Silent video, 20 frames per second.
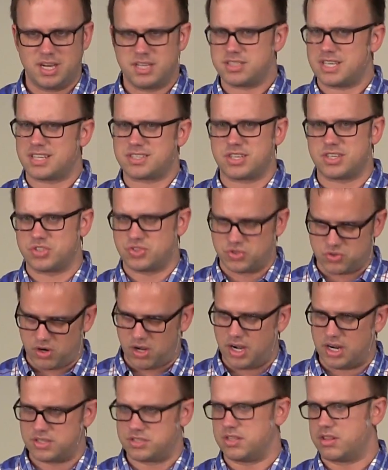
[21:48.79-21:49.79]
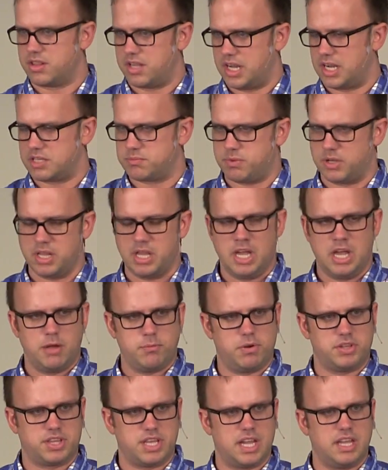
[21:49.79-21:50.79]
And it's not just drugs and things, but
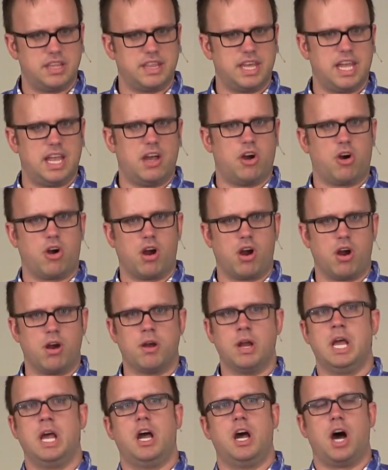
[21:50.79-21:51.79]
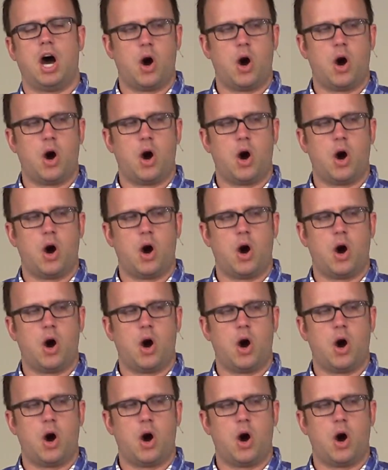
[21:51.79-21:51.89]
they are